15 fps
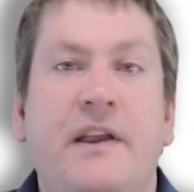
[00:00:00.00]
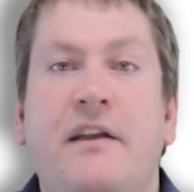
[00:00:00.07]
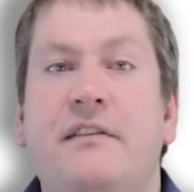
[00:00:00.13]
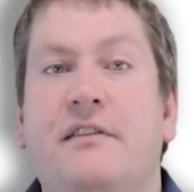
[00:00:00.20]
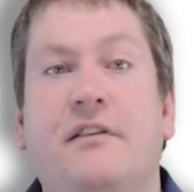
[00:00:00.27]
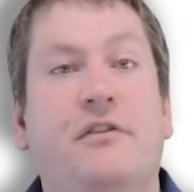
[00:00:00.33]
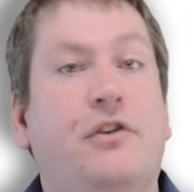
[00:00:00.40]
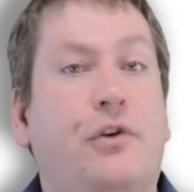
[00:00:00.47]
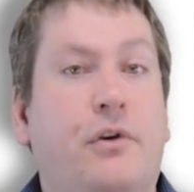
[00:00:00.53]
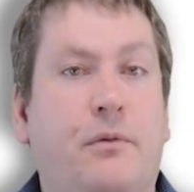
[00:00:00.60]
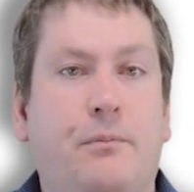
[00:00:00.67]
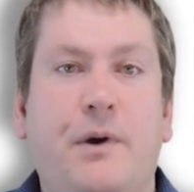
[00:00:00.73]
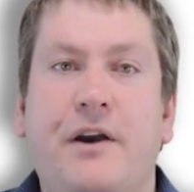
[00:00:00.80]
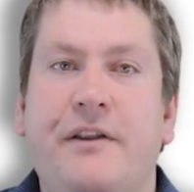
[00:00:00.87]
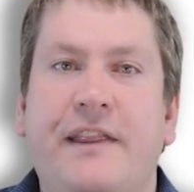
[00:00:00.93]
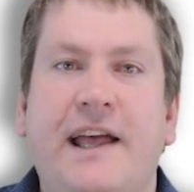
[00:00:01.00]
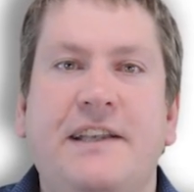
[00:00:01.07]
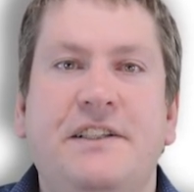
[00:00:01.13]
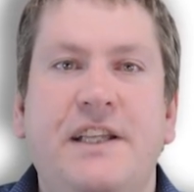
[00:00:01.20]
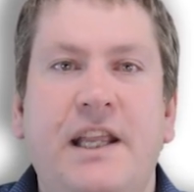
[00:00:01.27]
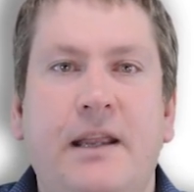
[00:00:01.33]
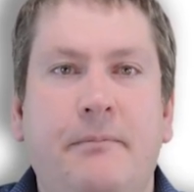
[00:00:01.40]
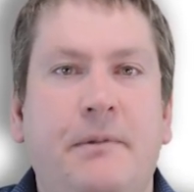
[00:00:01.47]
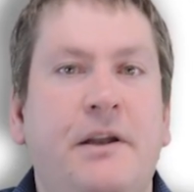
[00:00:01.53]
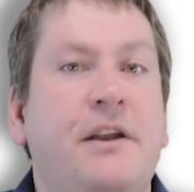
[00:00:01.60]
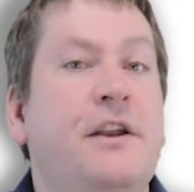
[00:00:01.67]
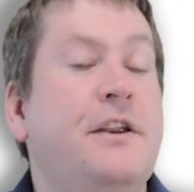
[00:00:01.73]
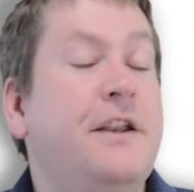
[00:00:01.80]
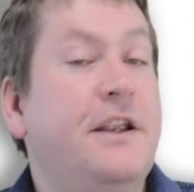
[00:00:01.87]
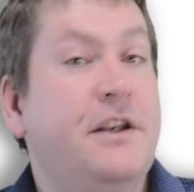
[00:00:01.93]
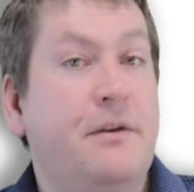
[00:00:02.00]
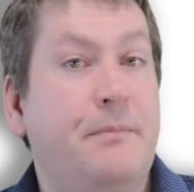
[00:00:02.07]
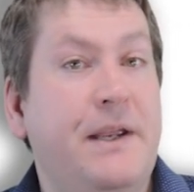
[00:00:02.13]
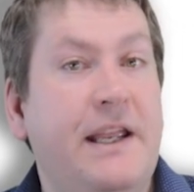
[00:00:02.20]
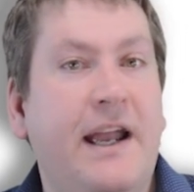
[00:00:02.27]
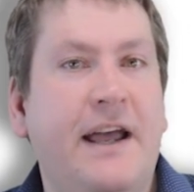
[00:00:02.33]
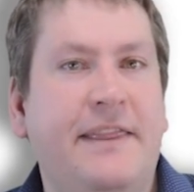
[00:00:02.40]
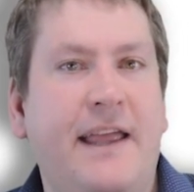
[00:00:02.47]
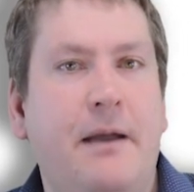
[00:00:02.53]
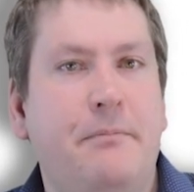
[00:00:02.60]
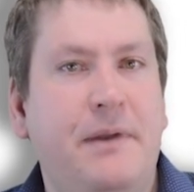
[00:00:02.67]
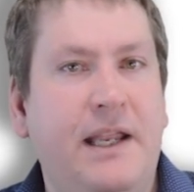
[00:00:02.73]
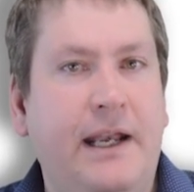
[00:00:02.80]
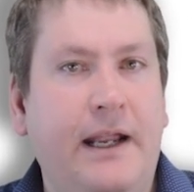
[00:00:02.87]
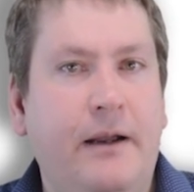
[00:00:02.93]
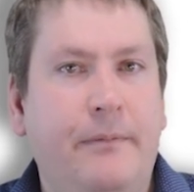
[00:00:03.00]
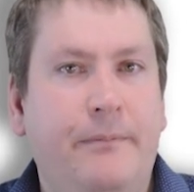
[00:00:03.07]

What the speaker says: Since you're part of that team, you need to be at that meeting.